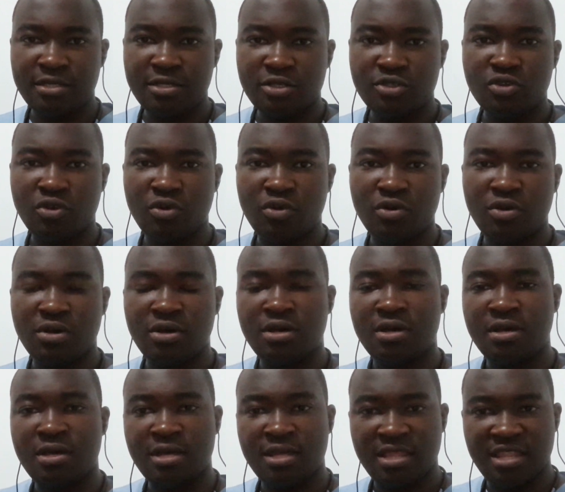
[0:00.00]
So
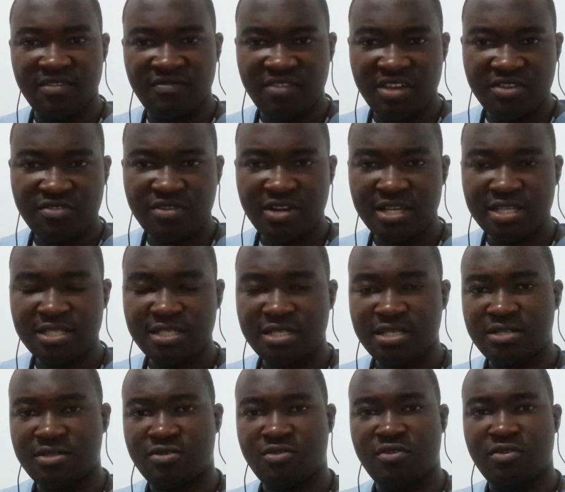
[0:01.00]
the
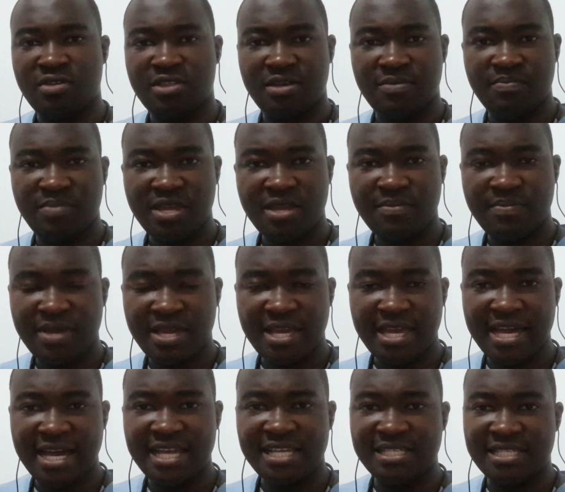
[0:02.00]
veterans, or the
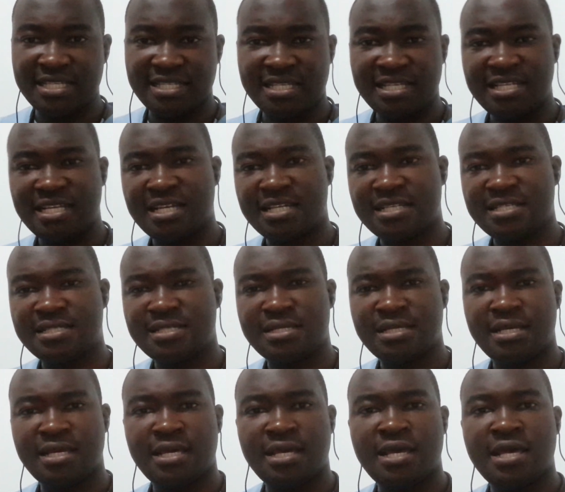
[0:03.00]
big guys, the seniors,
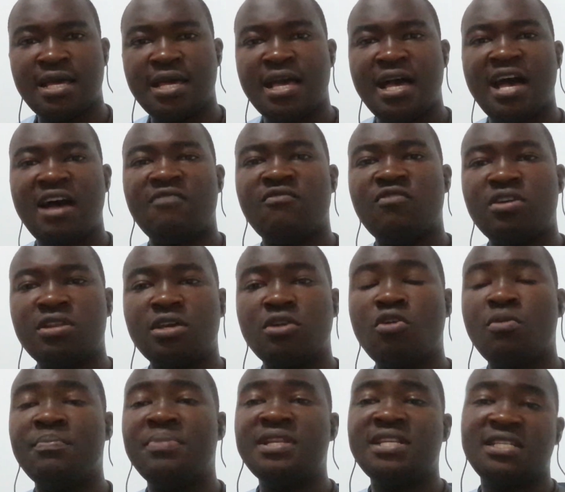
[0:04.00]
have got a
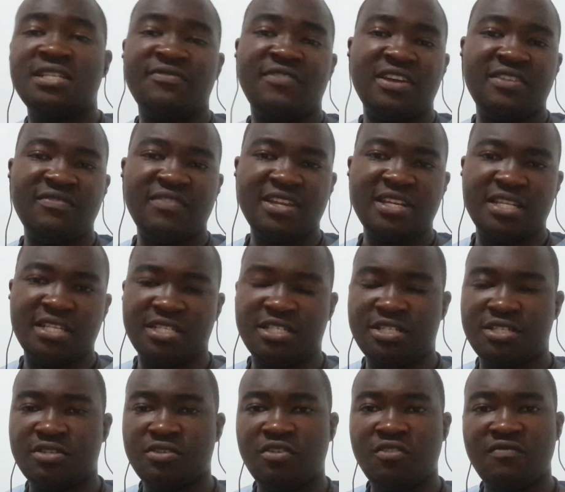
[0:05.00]
competitive
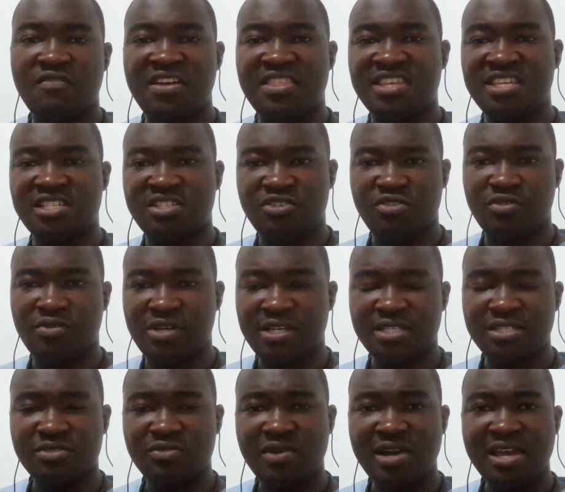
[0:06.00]
advantage over these new
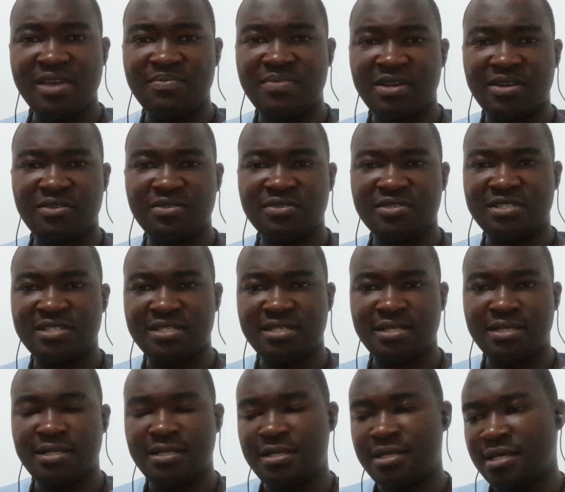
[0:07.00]
ones. Why?
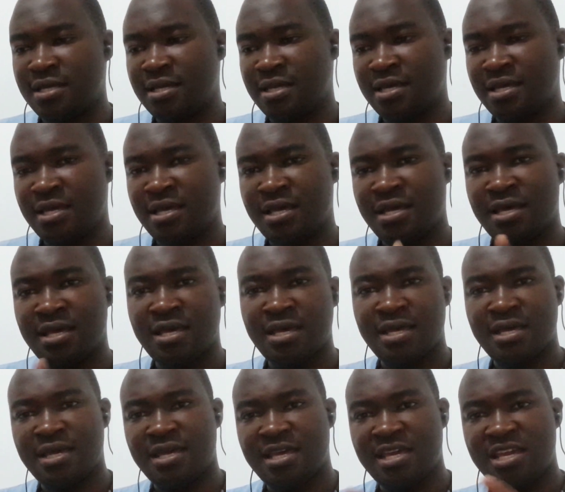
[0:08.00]
Because
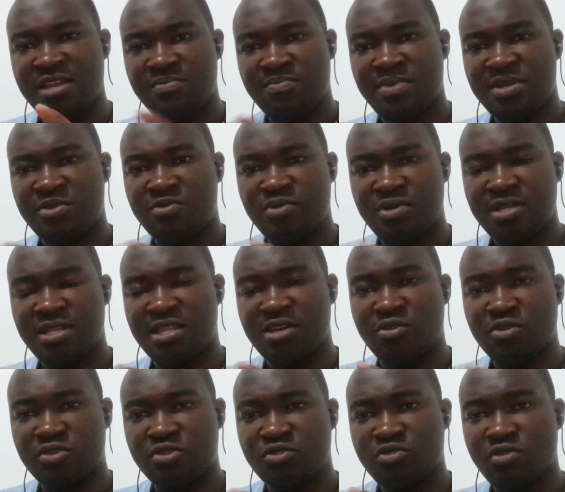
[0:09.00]
in between
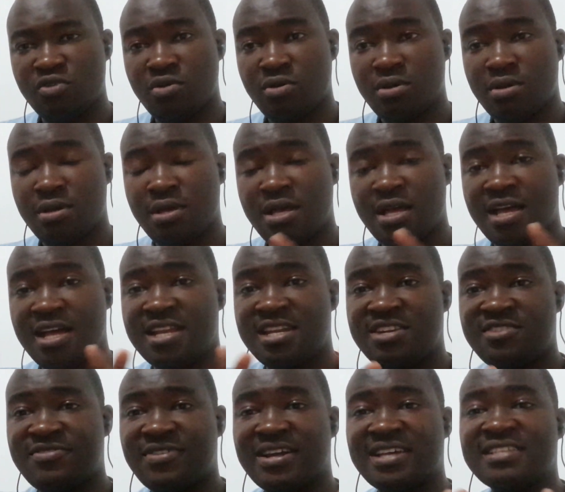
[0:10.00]
there was no
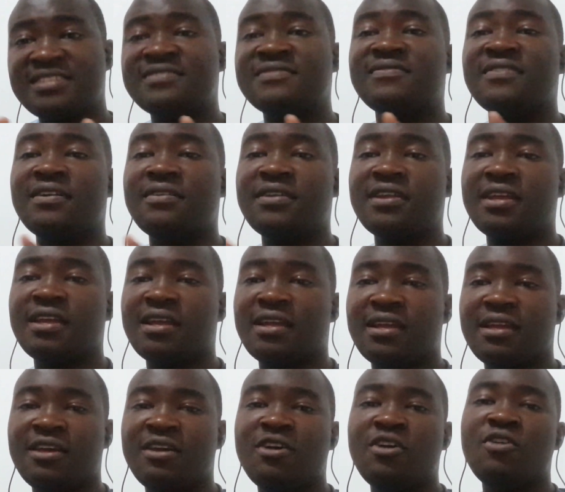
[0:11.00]
transferring
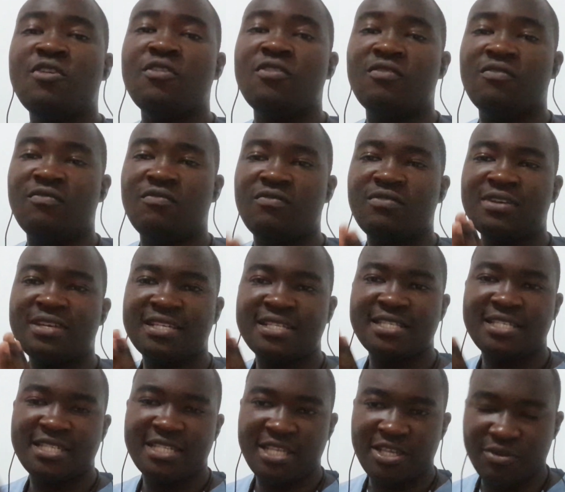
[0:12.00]
of
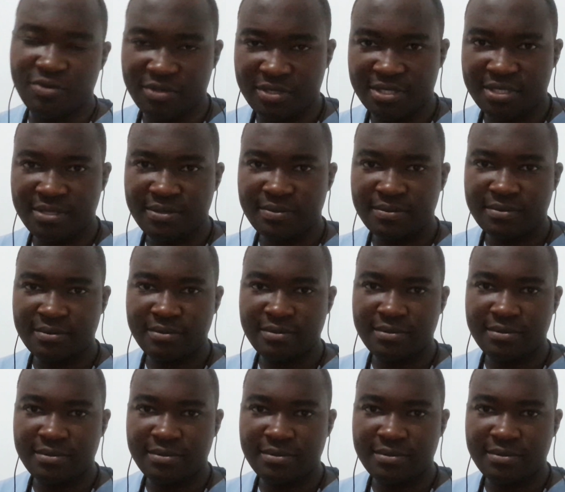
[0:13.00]
skills.